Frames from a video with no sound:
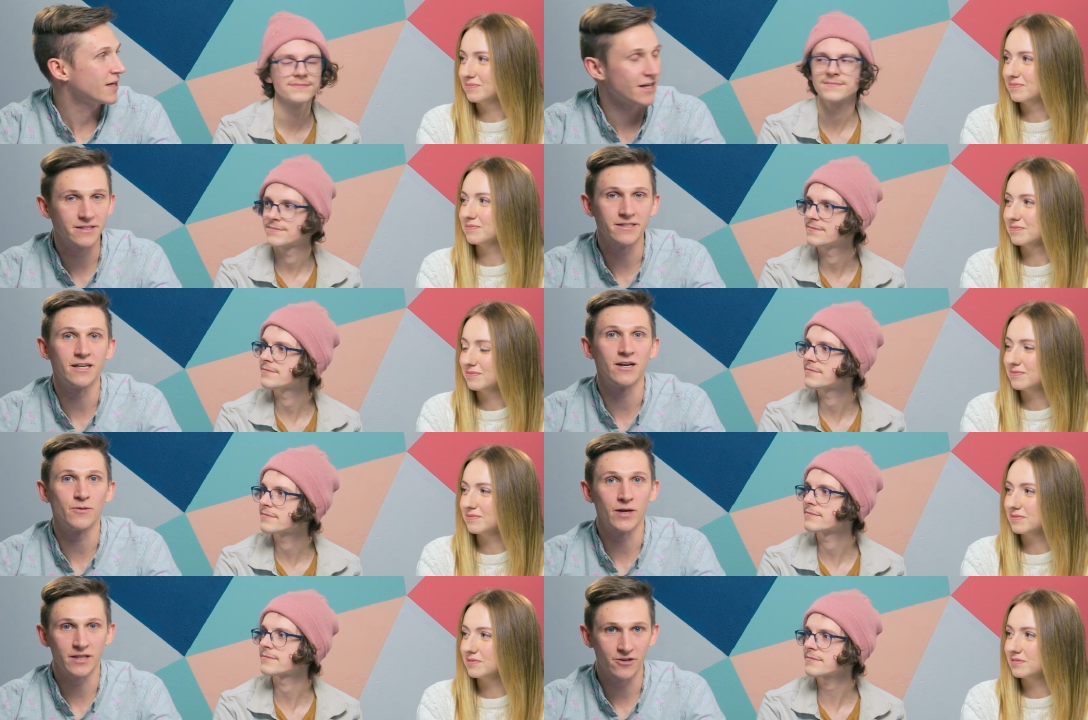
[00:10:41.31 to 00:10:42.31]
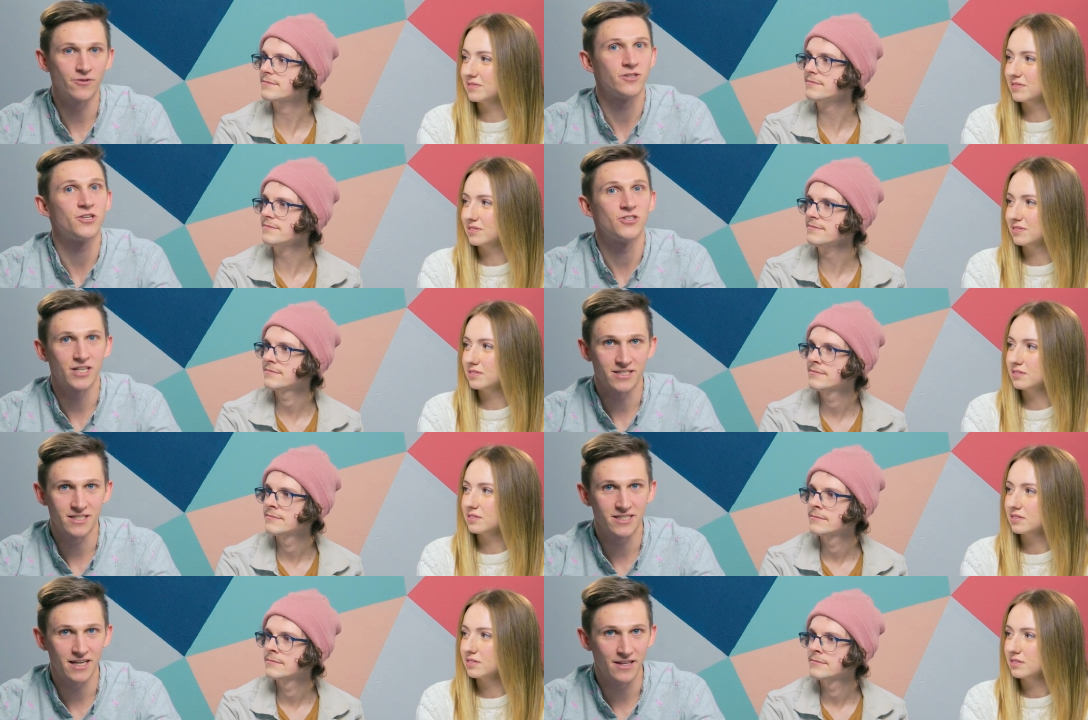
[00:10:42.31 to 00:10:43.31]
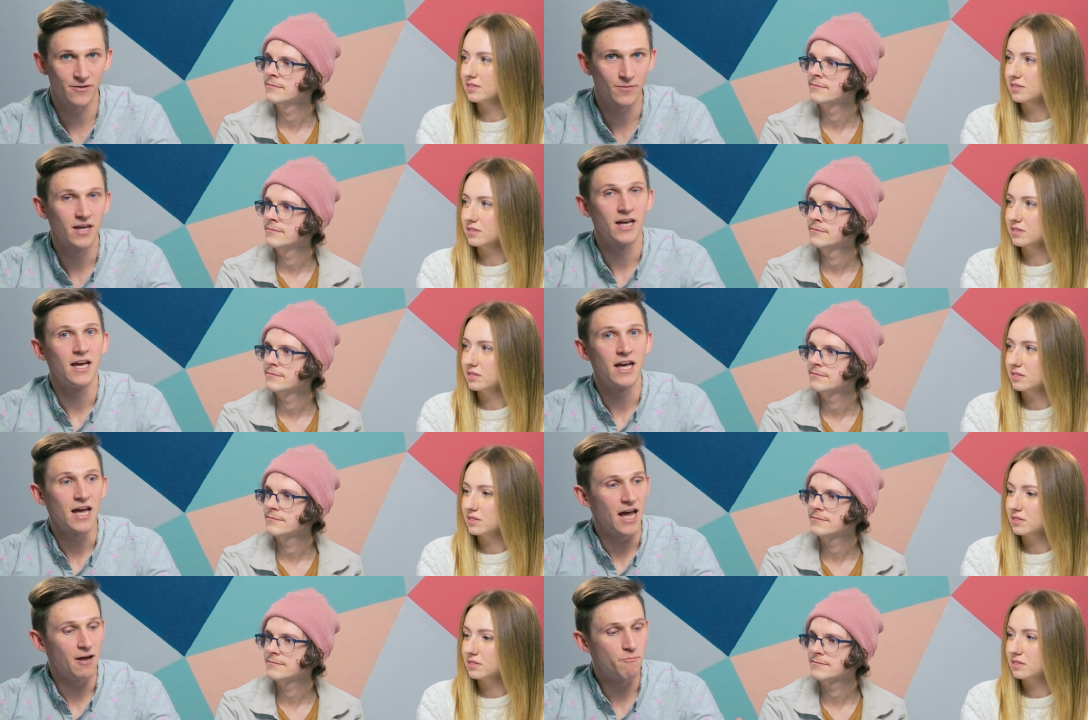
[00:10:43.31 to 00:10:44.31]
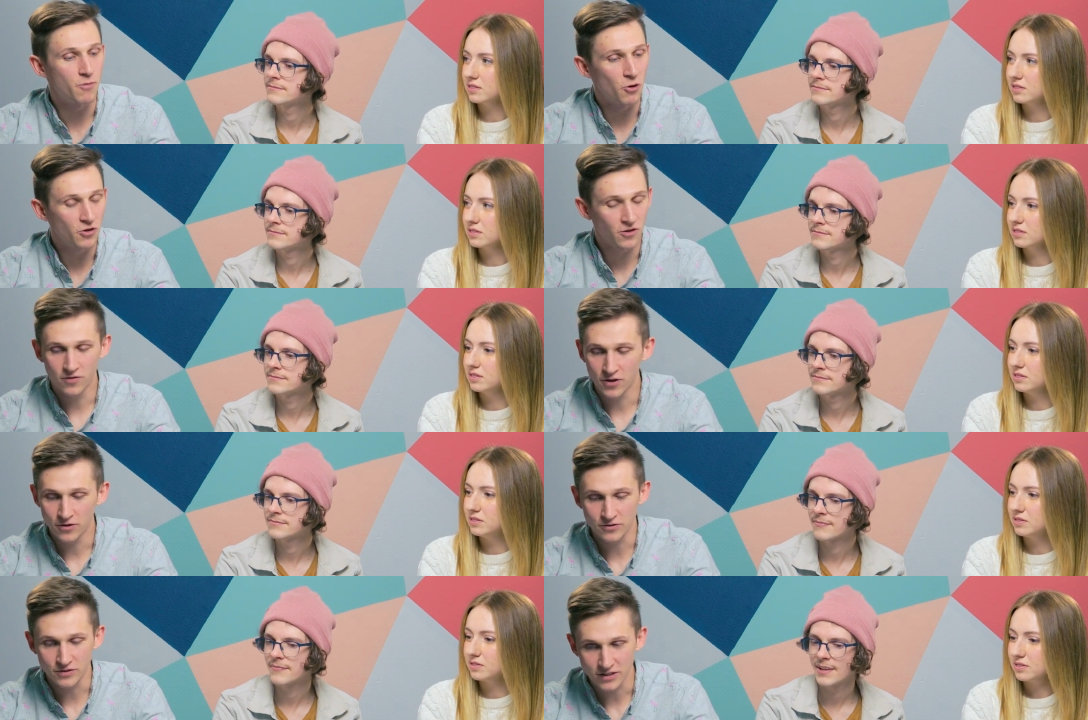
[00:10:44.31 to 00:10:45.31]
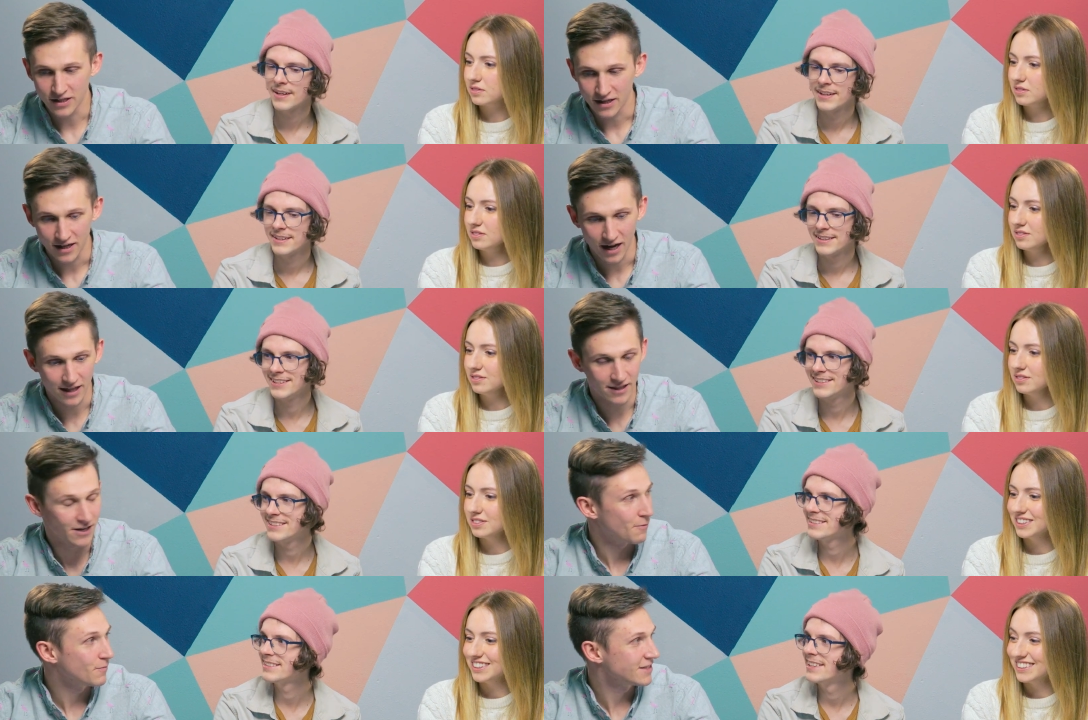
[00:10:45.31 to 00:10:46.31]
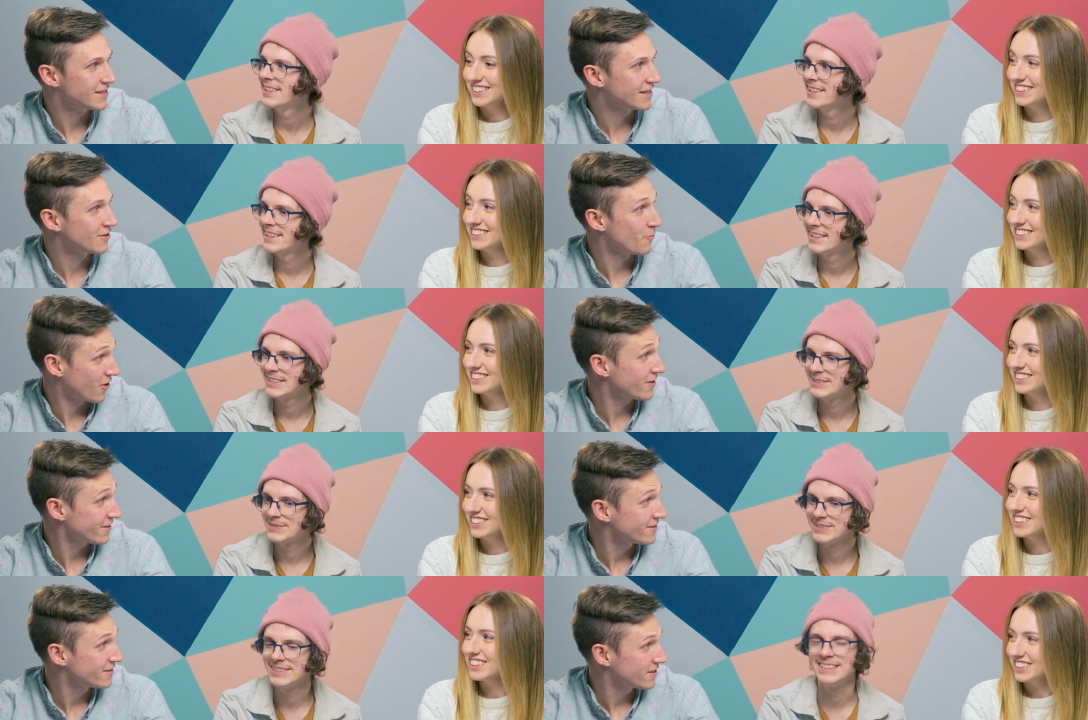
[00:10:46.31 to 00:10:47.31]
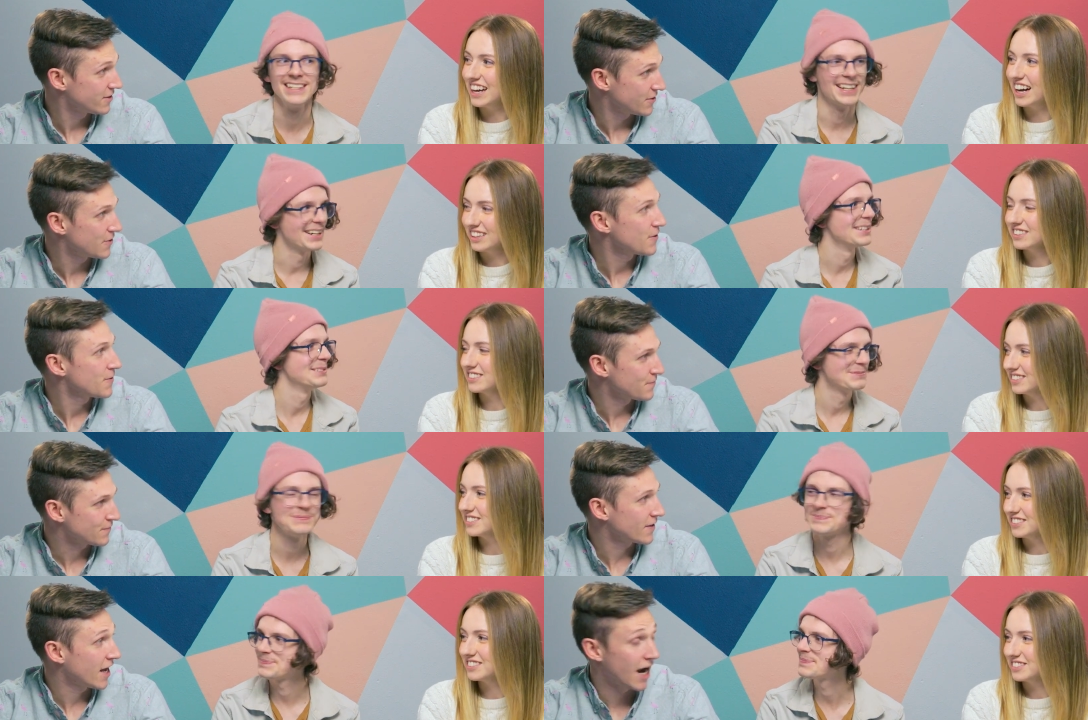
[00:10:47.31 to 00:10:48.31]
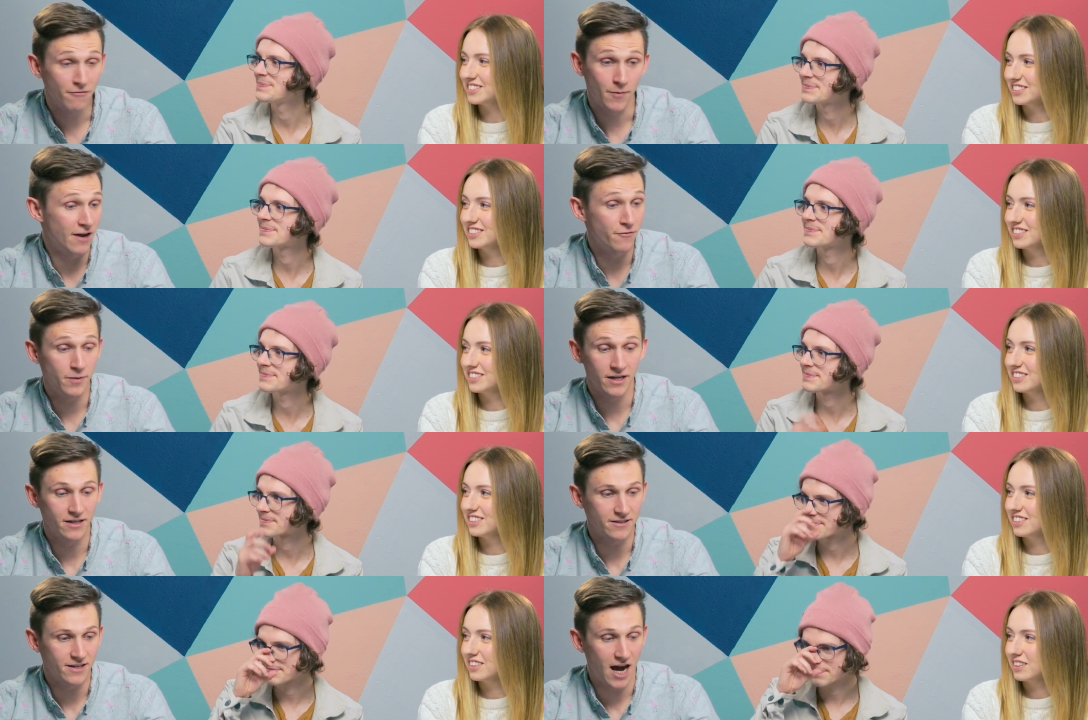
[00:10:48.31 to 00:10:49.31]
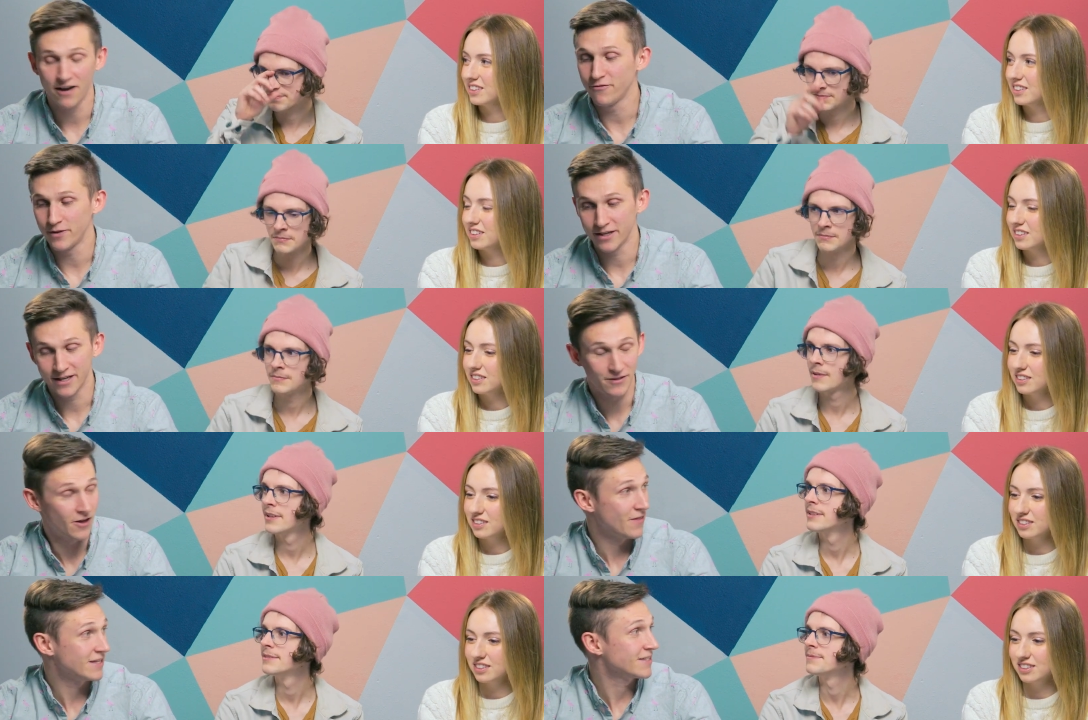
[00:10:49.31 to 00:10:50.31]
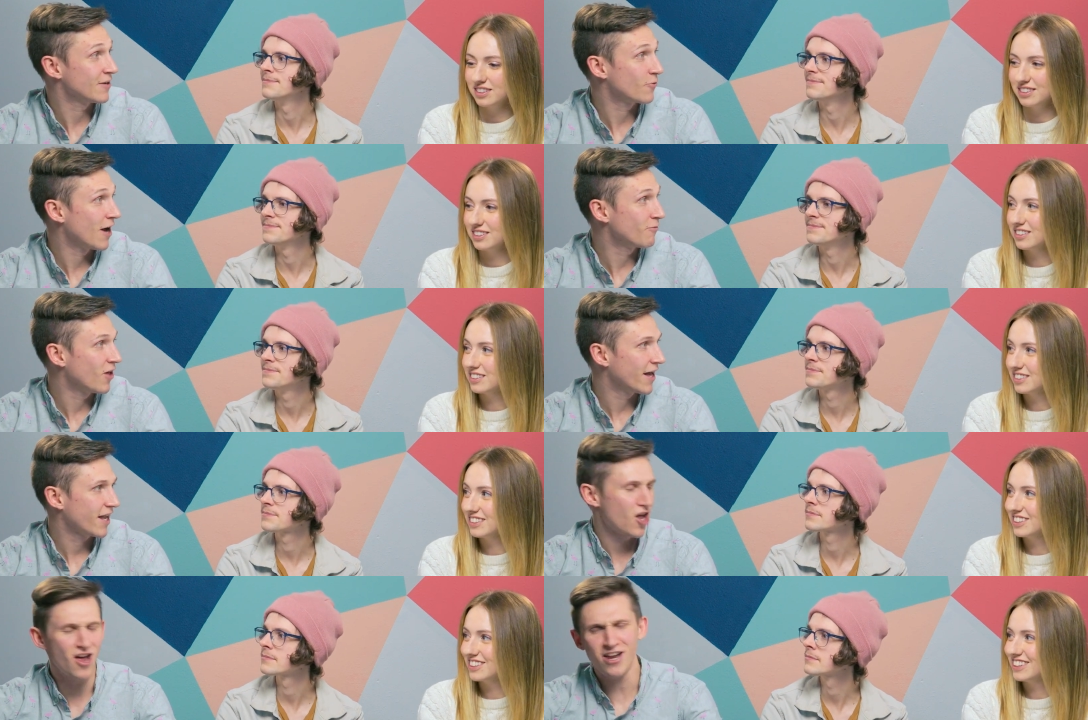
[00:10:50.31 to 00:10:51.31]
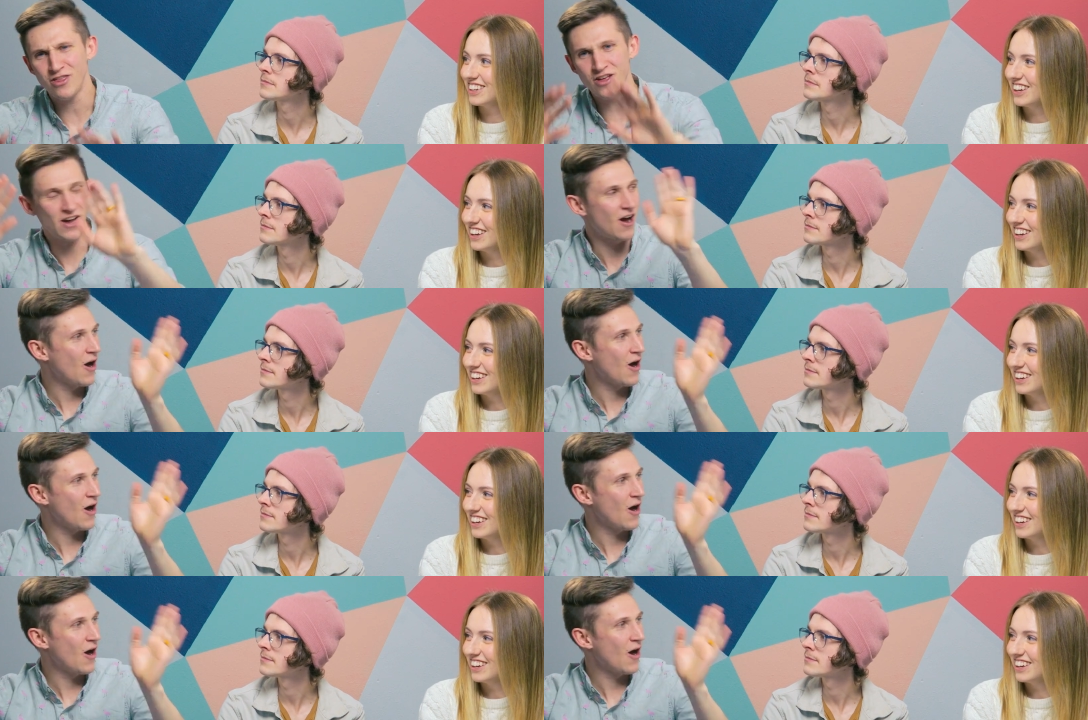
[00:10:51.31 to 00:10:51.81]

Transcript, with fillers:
Speaker 1: because they're my leader in the church and I sustain them. And both of those, I think, are missing the mark.
Speaker 2: Yeah.
Speaker 1: Mm-hmm. And I've been on this end where I'm like, anything